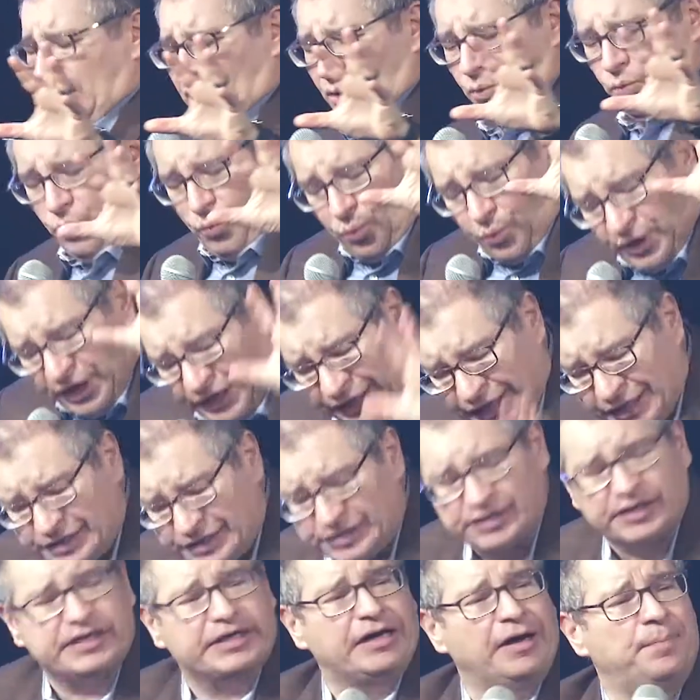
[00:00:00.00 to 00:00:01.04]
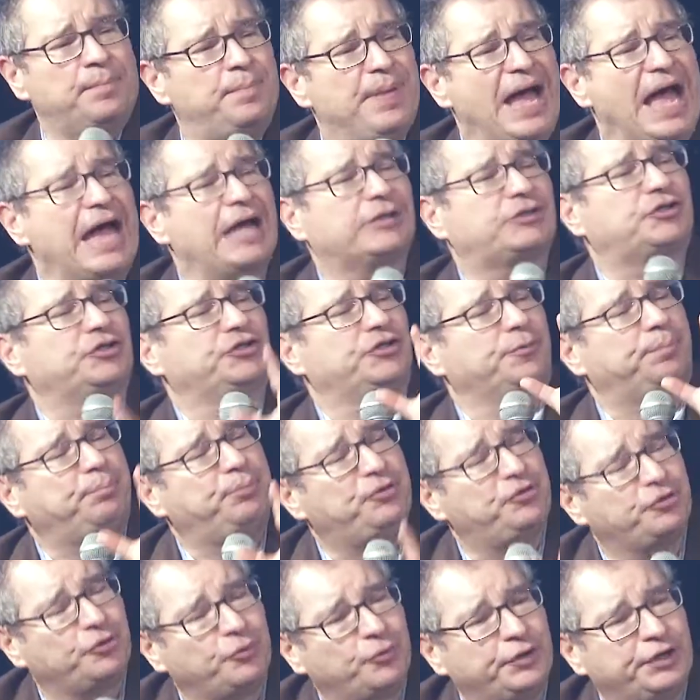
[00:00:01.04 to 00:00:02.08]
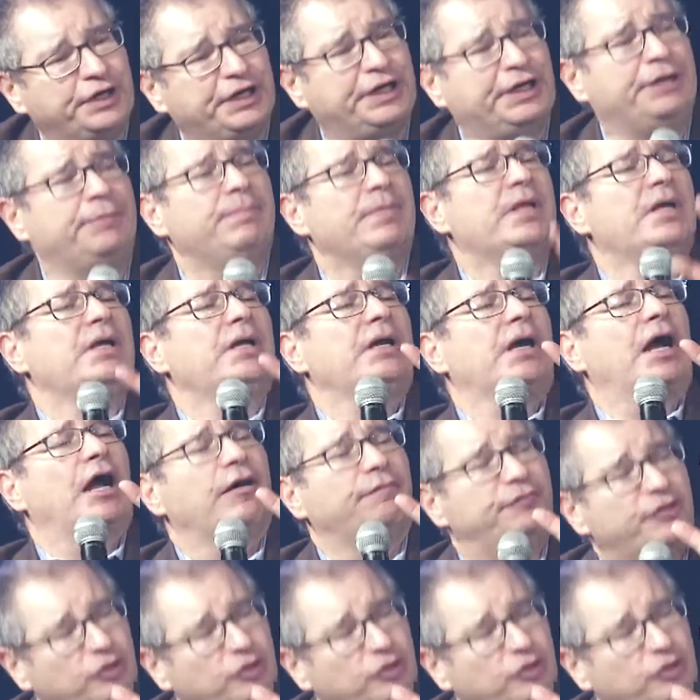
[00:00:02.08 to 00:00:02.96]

We need to come back to the purity of